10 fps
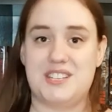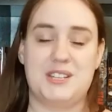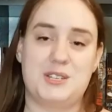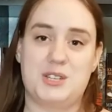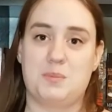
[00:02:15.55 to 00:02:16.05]

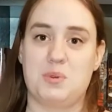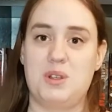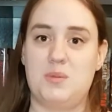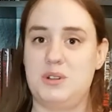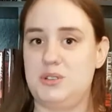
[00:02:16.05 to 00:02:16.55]
This is the
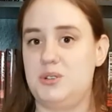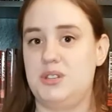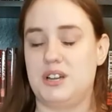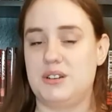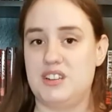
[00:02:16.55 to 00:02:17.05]
prequel to
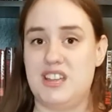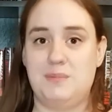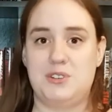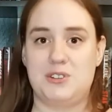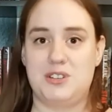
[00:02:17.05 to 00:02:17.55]
the Hunger
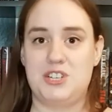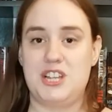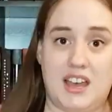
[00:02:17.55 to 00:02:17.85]
Games trilogy.